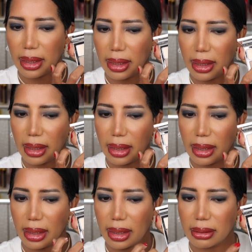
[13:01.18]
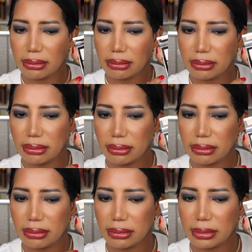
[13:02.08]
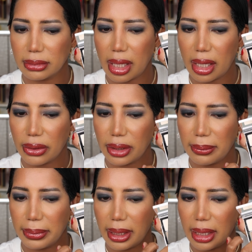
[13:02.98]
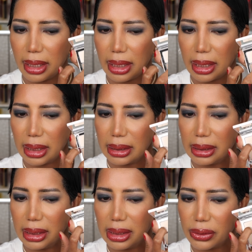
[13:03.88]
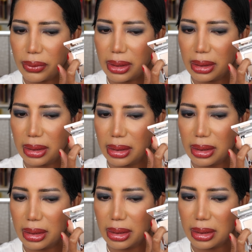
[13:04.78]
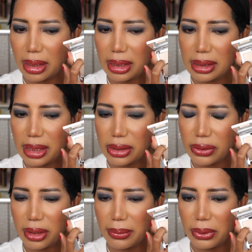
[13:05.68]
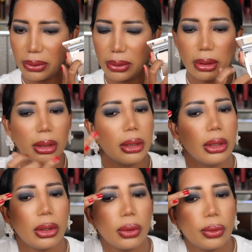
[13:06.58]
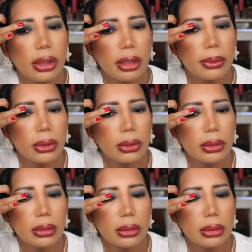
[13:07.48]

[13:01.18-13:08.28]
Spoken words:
And I'm gonna apply this one that is next to the blue with the blue.